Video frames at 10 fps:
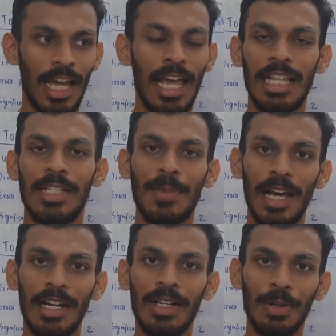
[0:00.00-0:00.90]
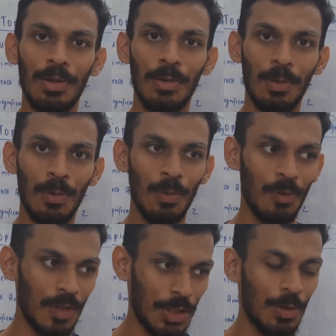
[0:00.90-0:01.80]
an aspirant who
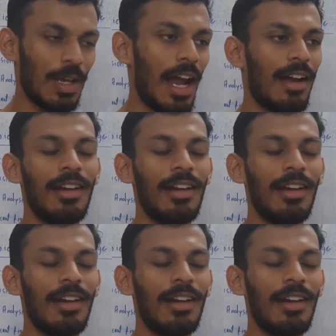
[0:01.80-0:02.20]
wish to crack